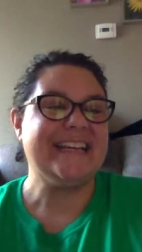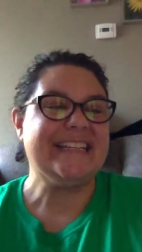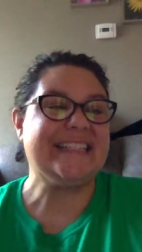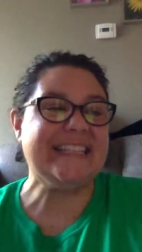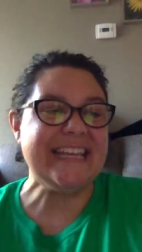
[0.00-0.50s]

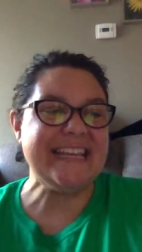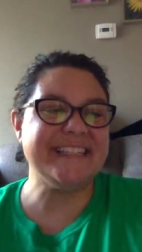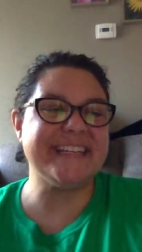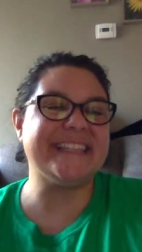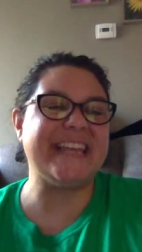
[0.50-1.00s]
See,
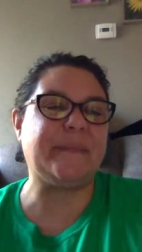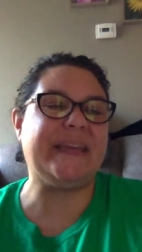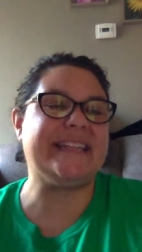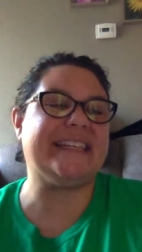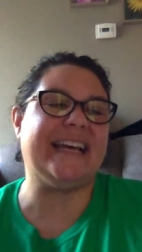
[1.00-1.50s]
just like
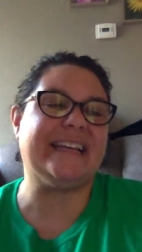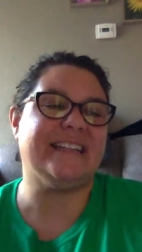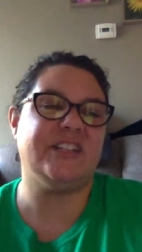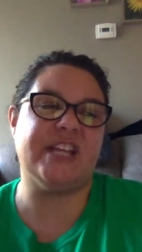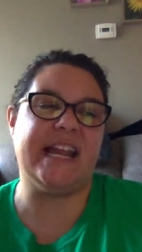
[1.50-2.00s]
Pita.
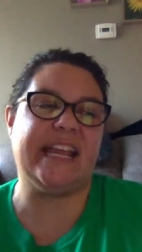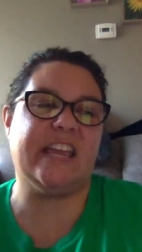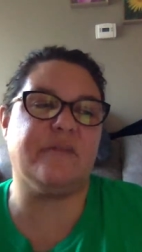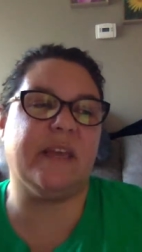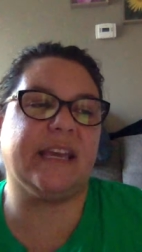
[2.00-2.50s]
Janet
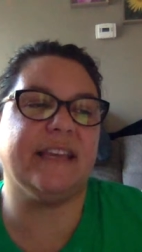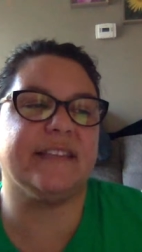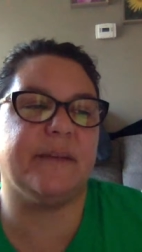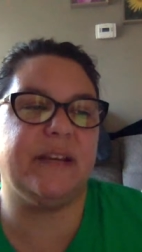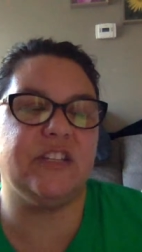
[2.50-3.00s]
gave me a
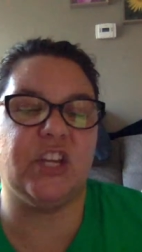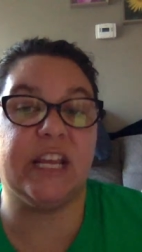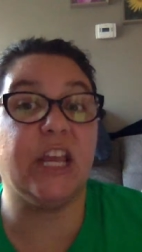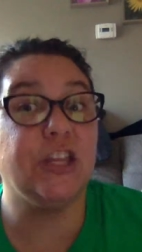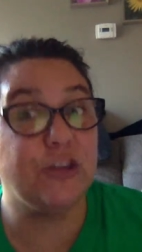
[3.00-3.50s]
kiss on my
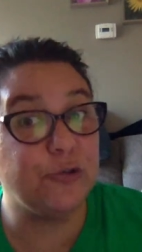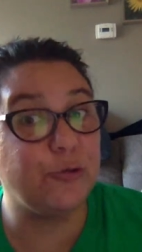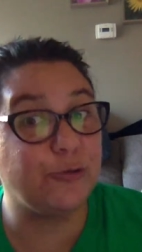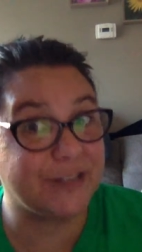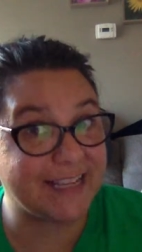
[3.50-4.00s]
cheek.
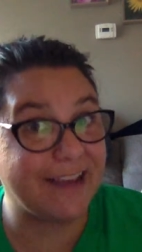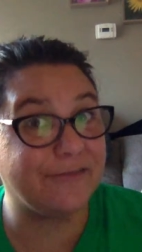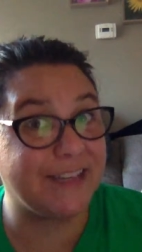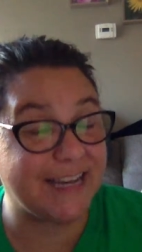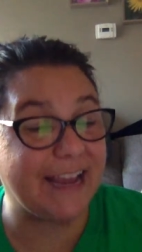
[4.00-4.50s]
You
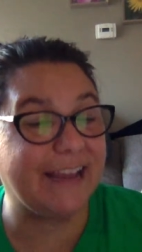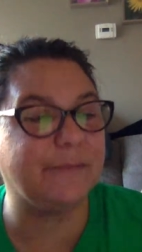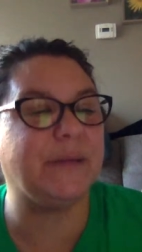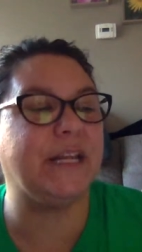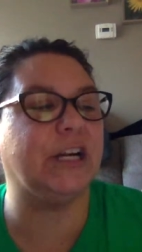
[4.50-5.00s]
saved the
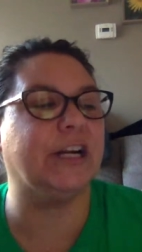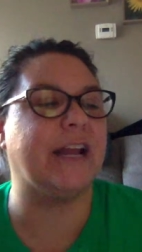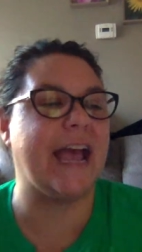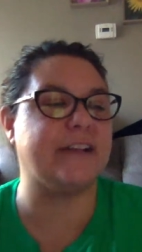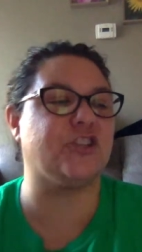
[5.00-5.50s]
day, Peter
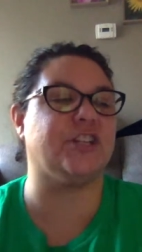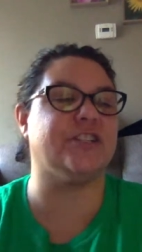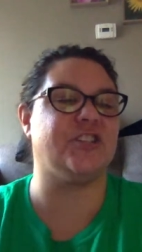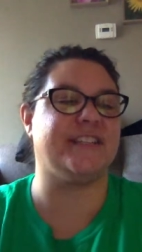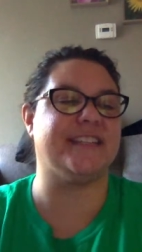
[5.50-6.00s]

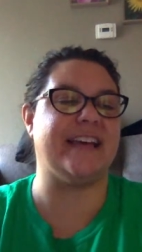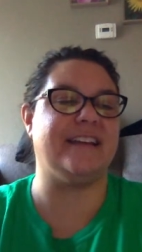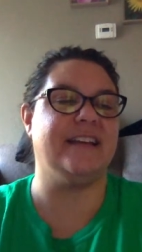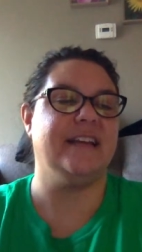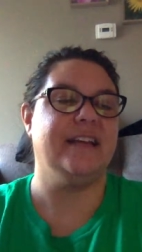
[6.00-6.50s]
Hatcher, she
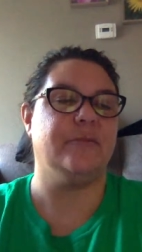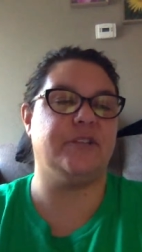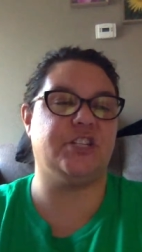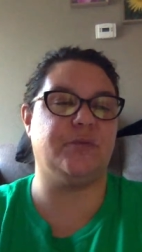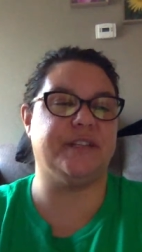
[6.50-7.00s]
said.
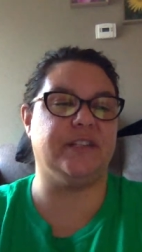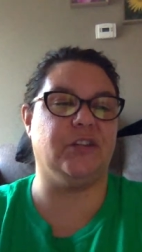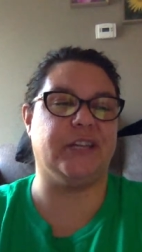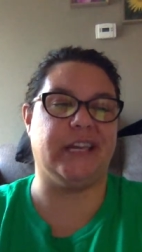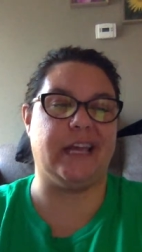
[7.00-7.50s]
When she wasn't
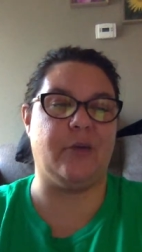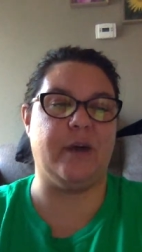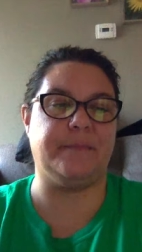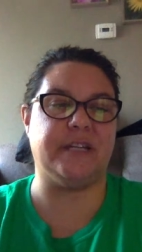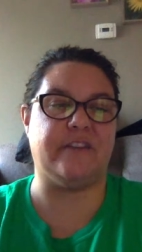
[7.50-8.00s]
looking, I
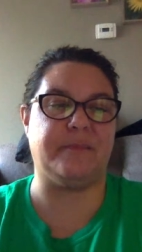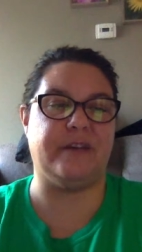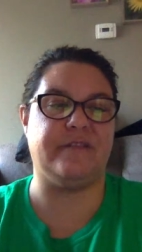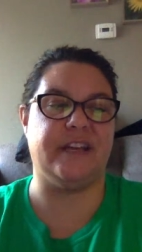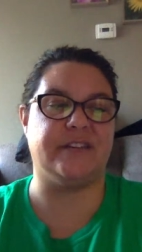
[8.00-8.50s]
wiped off my
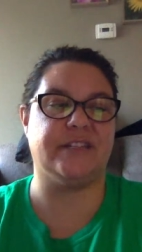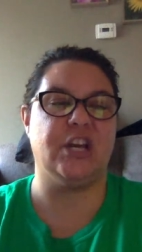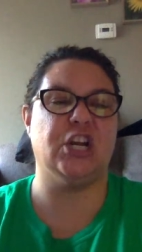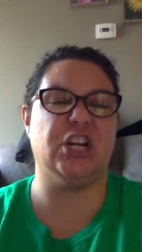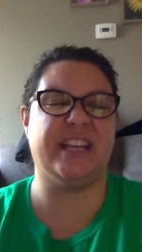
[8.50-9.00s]
face.
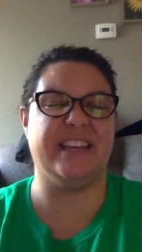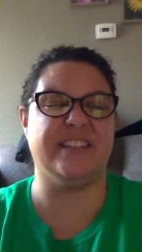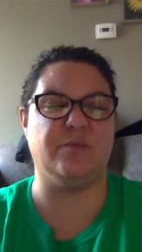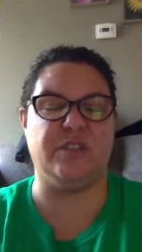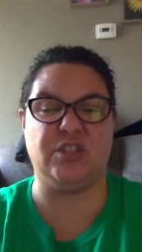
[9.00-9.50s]
Her
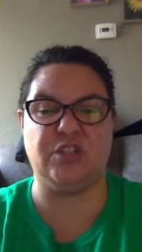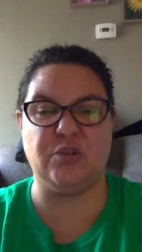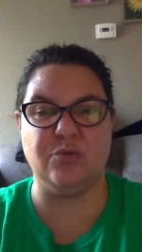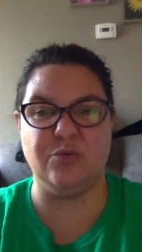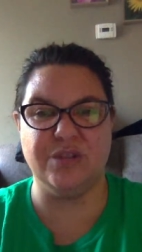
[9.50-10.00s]
kiss was
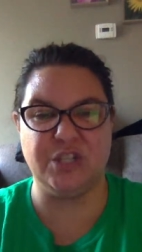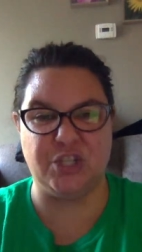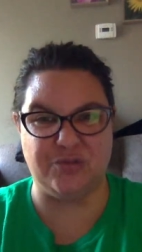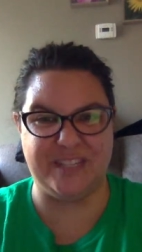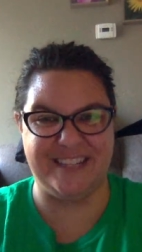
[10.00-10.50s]
too
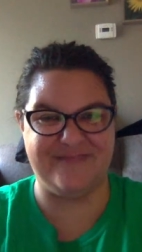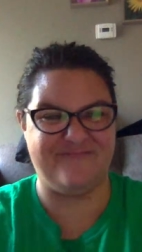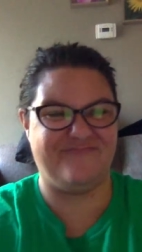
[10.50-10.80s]
juicy.